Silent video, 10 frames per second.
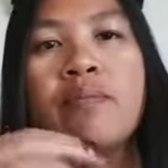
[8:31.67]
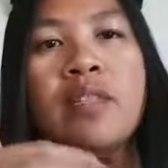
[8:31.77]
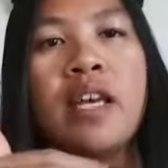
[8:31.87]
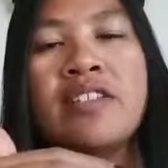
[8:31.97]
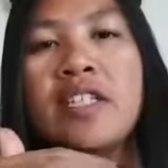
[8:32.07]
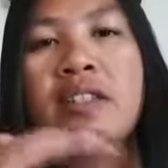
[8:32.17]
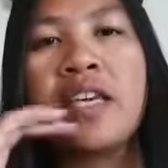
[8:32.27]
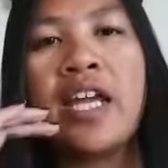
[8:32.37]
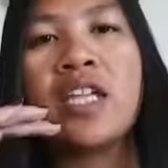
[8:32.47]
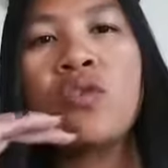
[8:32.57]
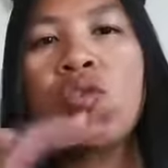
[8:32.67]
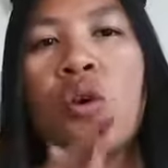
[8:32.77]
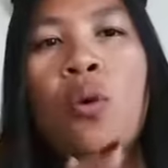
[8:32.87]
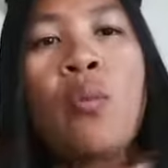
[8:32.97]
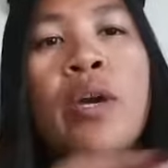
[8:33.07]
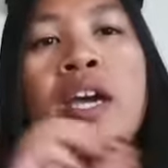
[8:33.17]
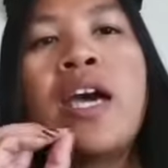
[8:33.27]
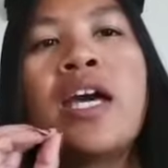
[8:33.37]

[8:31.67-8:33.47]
that's it. Get into your own way.